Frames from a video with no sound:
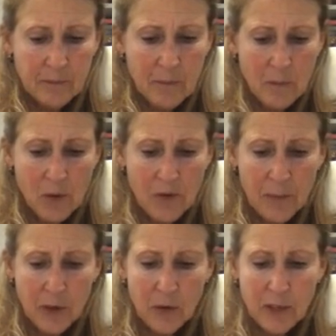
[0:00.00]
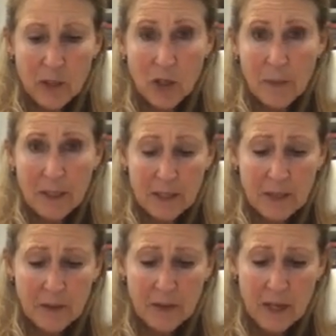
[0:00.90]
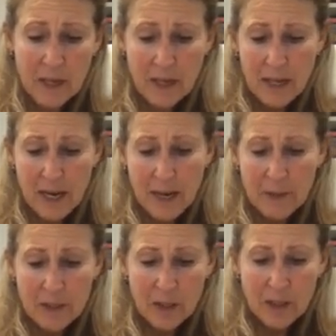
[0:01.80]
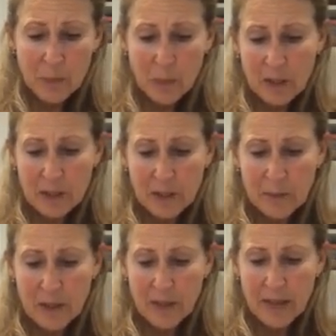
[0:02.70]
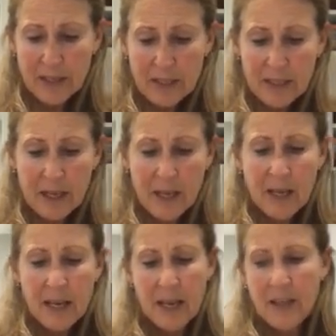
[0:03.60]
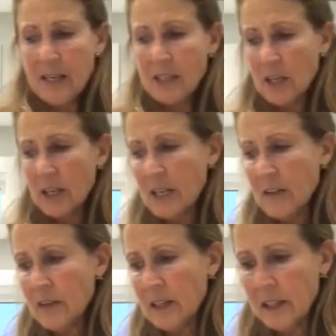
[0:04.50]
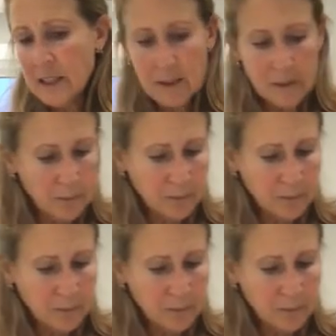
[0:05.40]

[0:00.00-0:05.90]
more from a green tomatillo. And I'm just going to sprinkle a little bit on this. And that's going to give it a little,